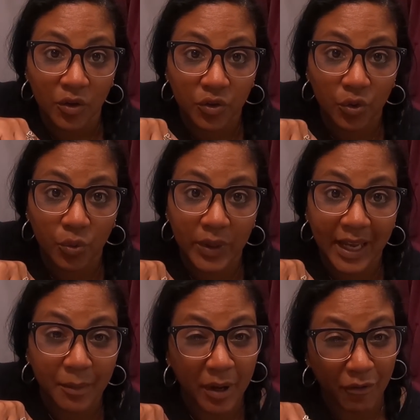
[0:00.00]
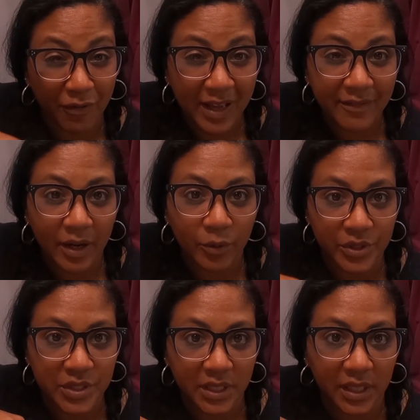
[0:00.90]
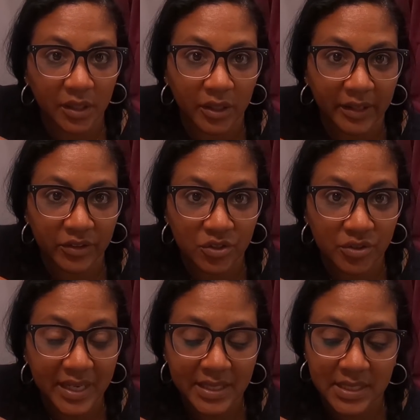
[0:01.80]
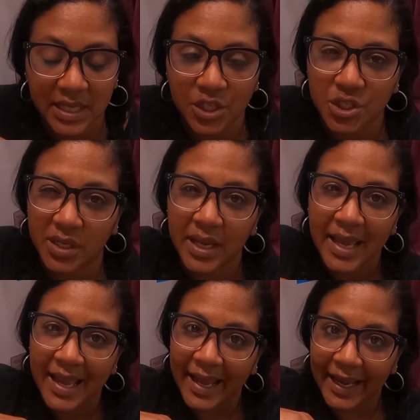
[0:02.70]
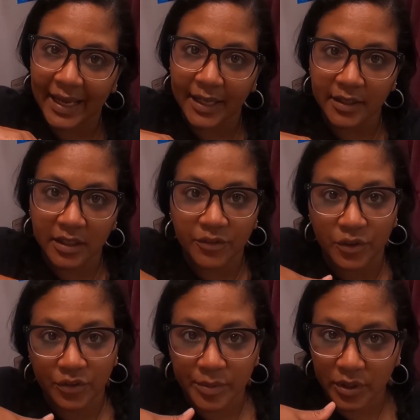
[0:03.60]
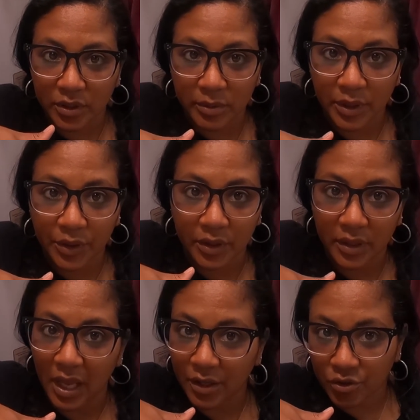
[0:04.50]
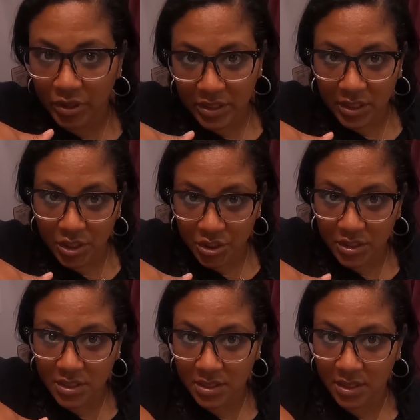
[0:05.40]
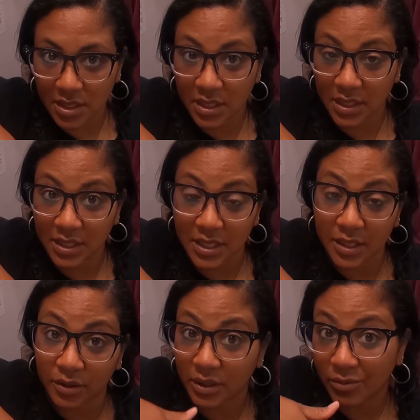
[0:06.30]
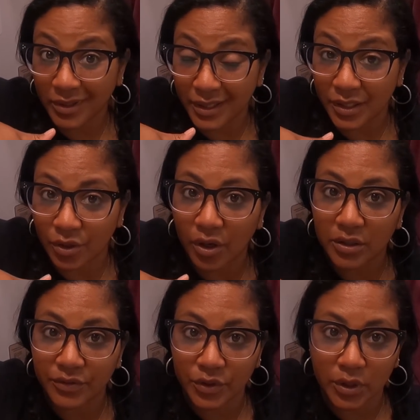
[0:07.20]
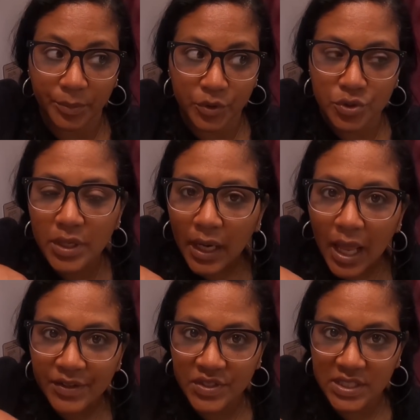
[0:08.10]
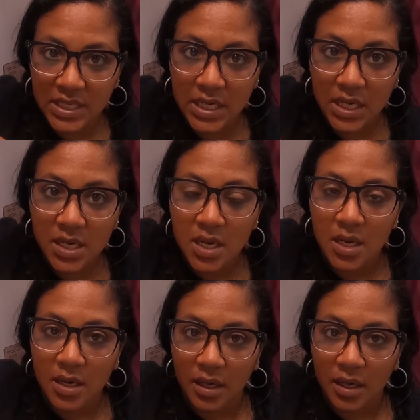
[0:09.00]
So we had about 5 hours to kill at the train station. And if you're familiar with a lot of the train stations in Italy, really in all of Europe, there's not a lot of seating